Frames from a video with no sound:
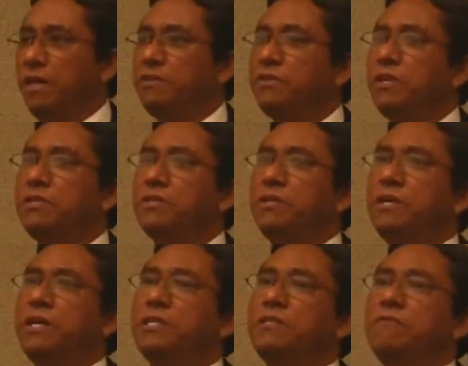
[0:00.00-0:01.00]

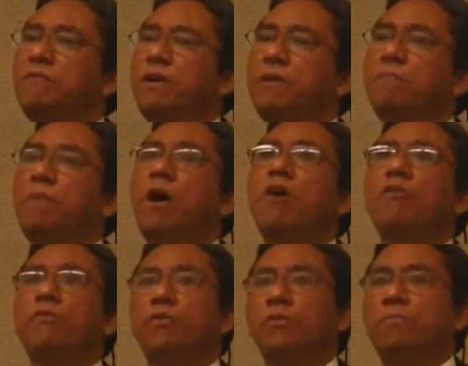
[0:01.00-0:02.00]
Education is a very
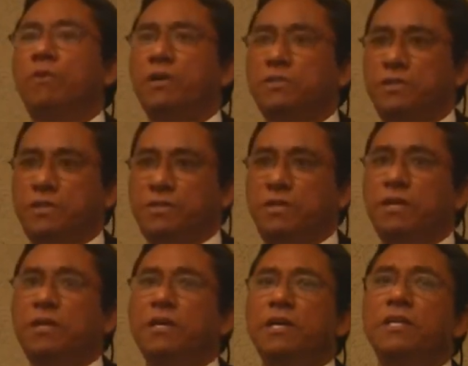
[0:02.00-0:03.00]
powerful process.
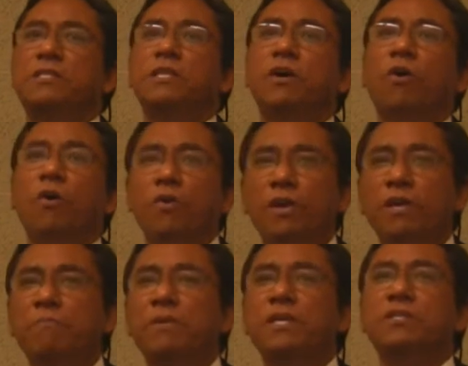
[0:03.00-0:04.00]
It's the
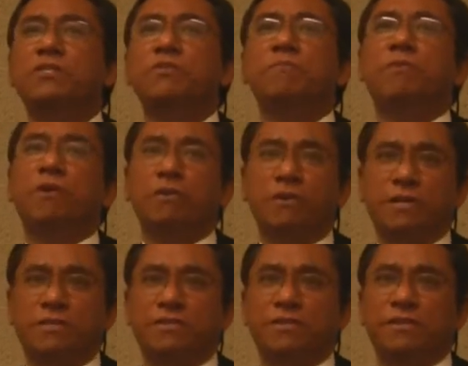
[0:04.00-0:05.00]
only means to
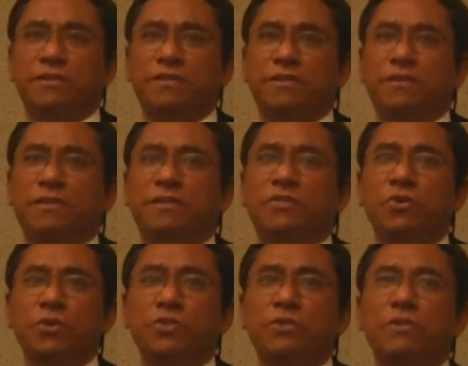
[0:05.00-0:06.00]
progress,
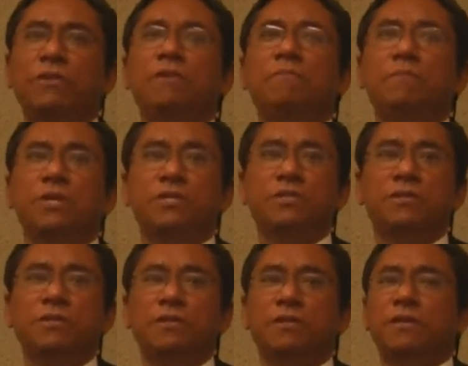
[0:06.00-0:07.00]
social,
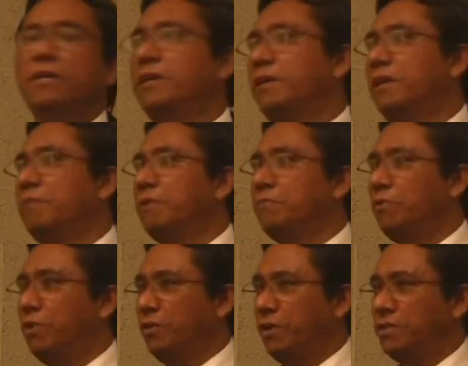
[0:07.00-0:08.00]
personal, and economic
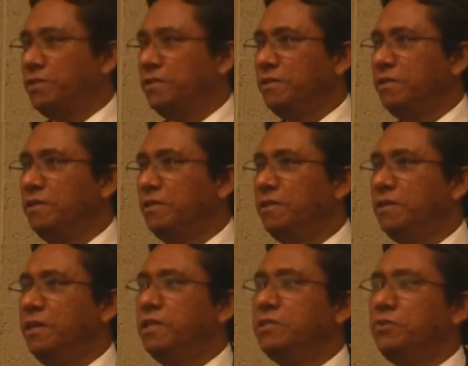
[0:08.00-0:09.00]
progress.
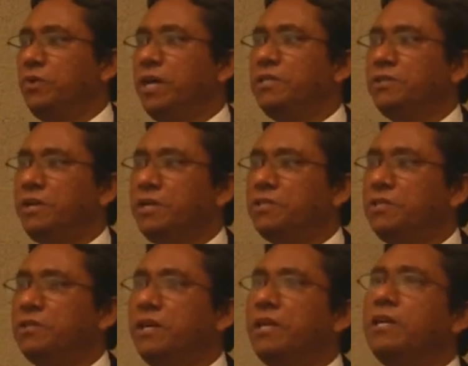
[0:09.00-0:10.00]
It is through
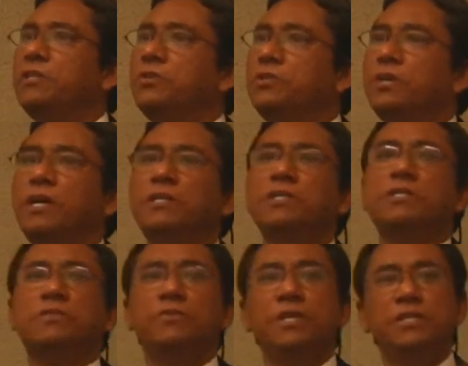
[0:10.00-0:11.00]
education that
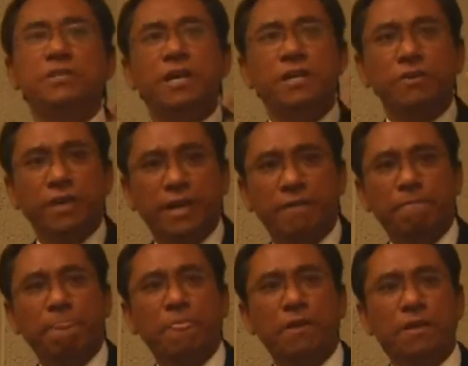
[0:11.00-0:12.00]
societies regenerate,
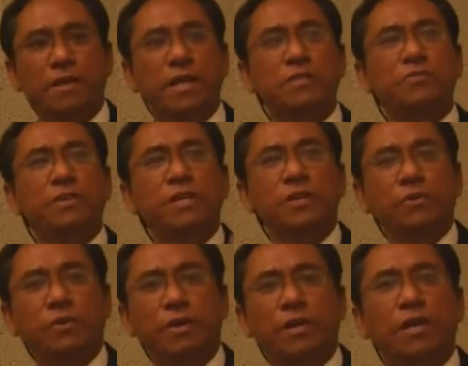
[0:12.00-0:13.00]
get
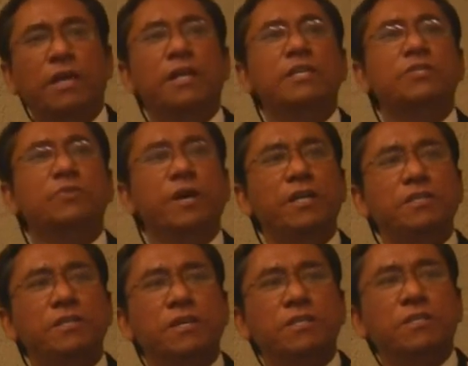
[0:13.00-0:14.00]
renewed. It is through
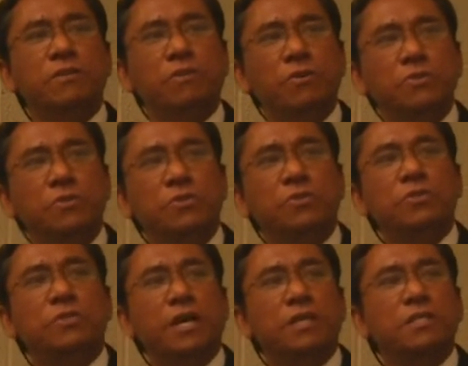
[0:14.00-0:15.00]
education also
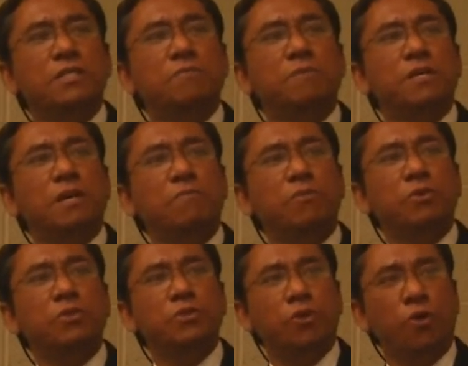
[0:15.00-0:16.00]
societies become
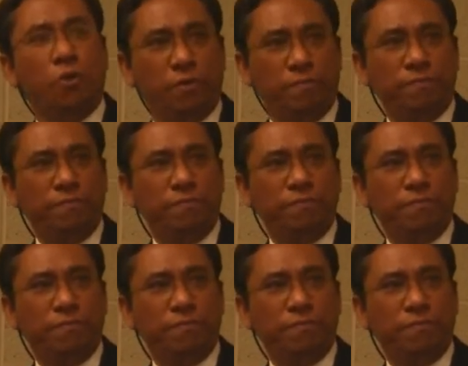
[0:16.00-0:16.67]
controlled.